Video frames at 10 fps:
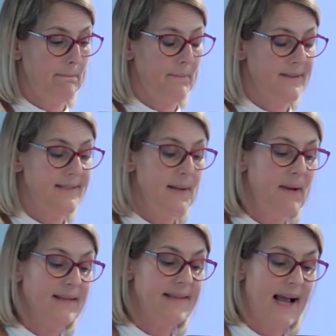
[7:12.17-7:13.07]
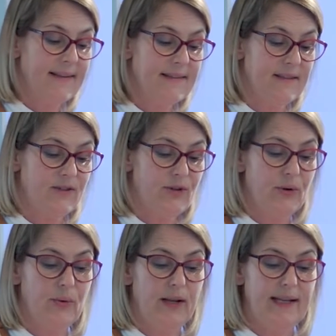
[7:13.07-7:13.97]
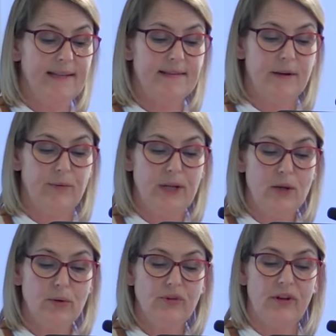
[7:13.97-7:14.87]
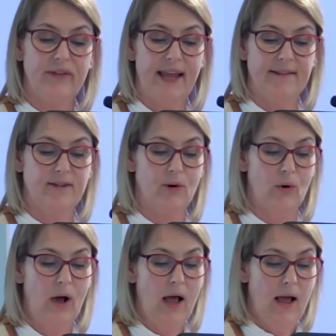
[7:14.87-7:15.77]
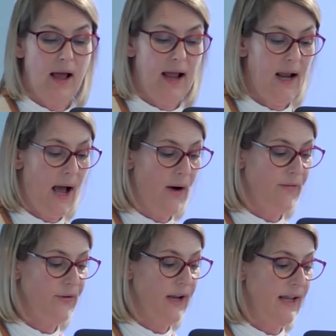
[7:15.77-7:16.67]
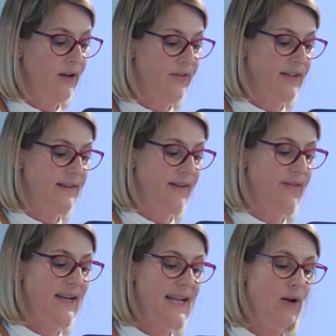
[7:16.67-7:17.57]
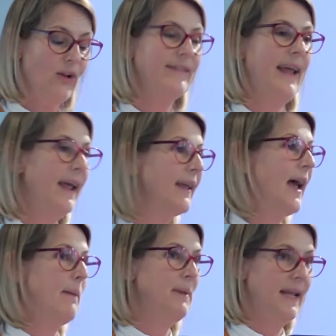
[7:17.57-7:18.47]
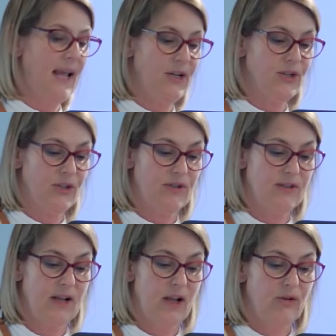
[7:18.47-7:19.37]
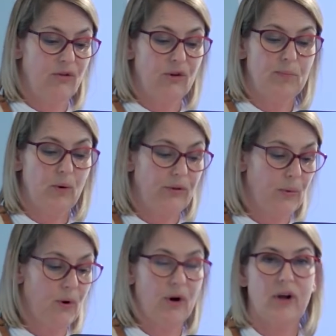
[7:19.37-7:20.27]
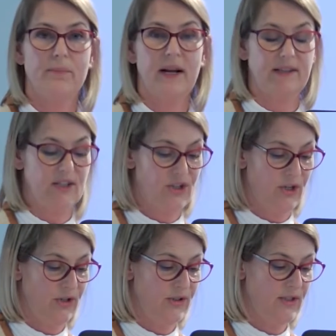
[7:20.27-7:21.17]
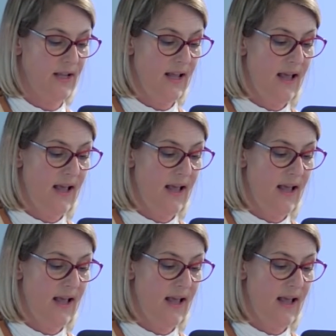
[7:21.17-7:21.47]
Seamless access to and easy reuse of case law allow for innovative legal tech applications to support the work of practitioners.